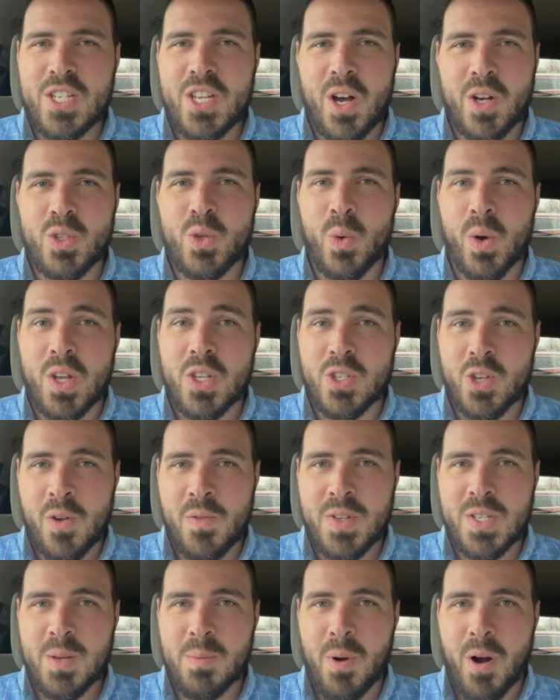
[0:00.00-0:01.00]
out to our
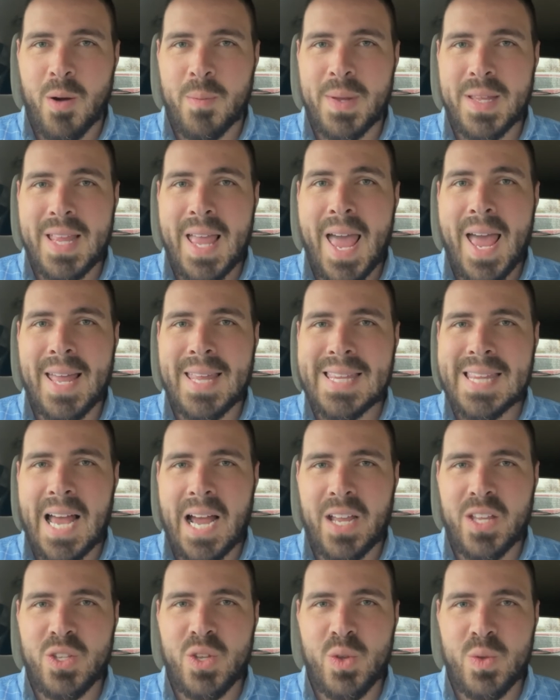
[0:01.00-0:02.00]
service department at
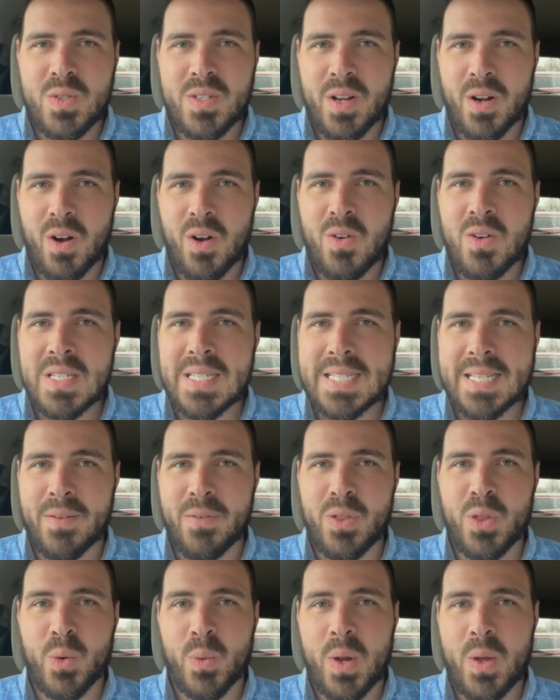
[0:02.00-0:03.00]

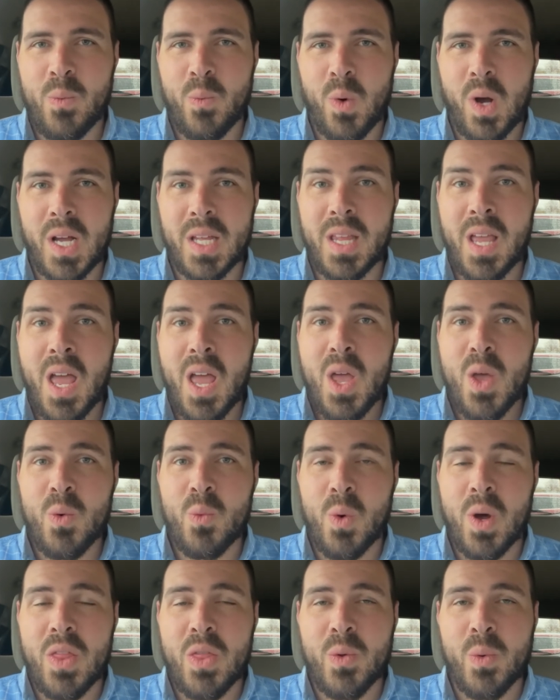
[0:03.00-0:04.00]

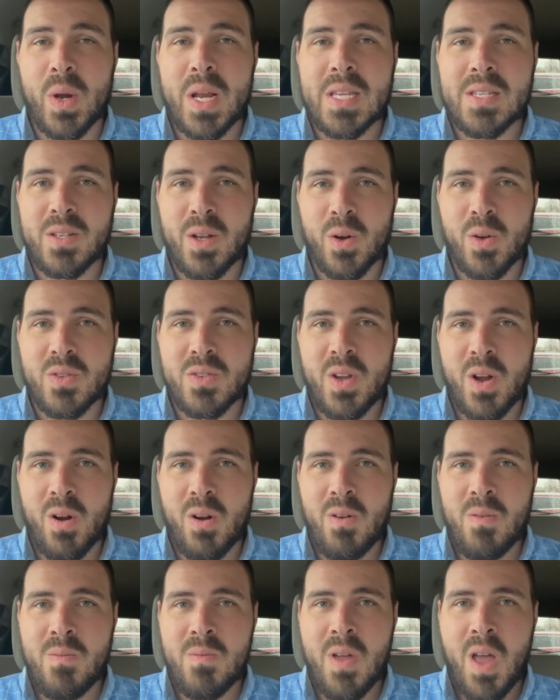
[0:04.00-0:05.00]

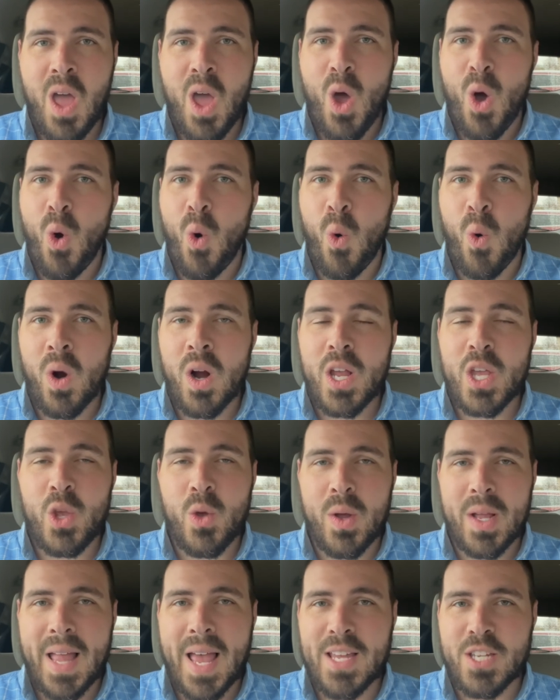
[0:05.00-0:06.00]
920-731-1300, or you
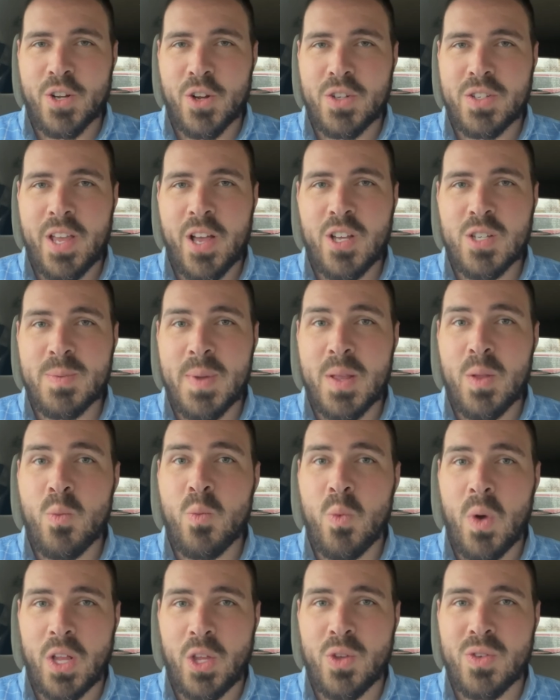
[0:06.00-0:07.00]
can ask your salesman
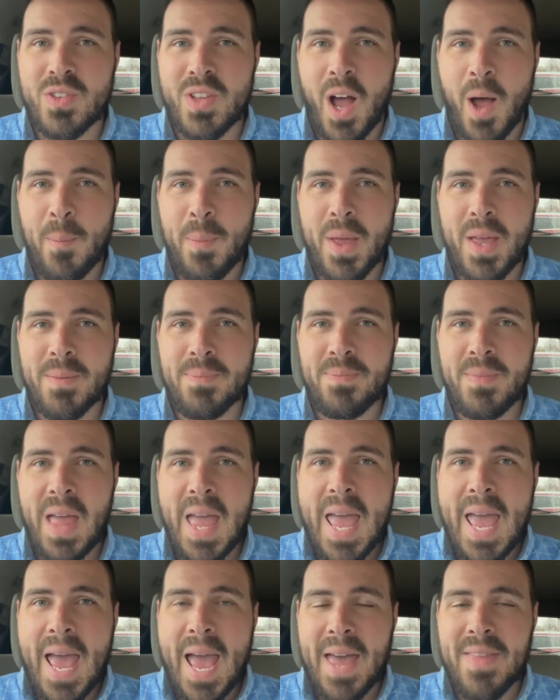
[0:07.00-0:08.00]
when you stop in
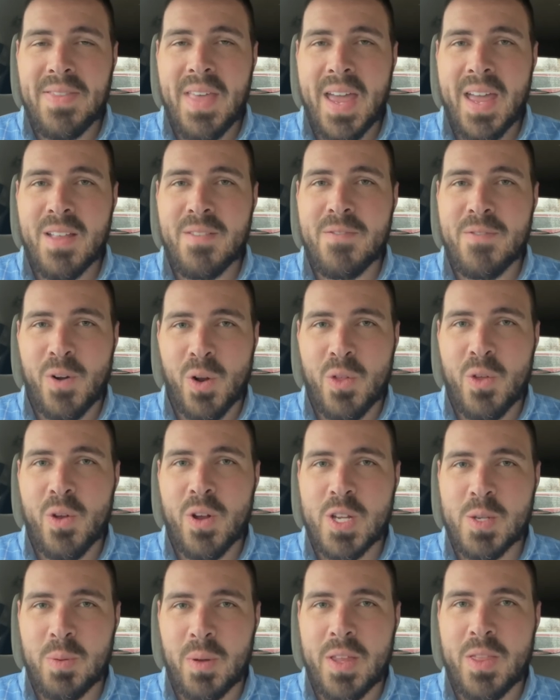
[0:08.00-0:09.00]
and they can further
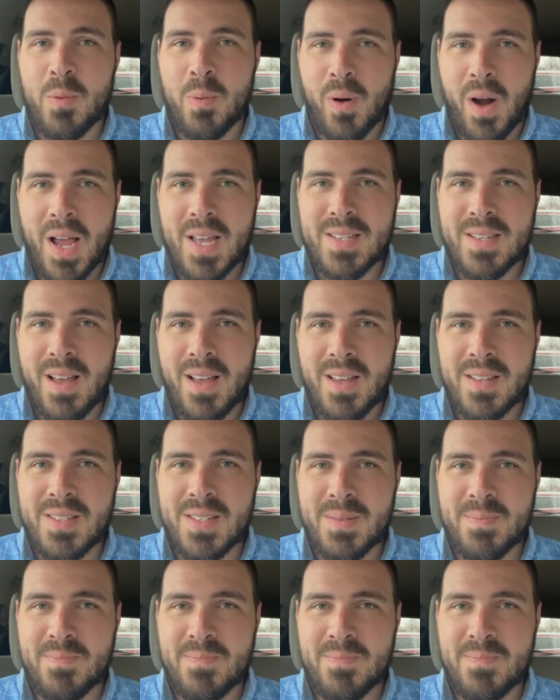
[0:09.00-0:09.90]
explain the process.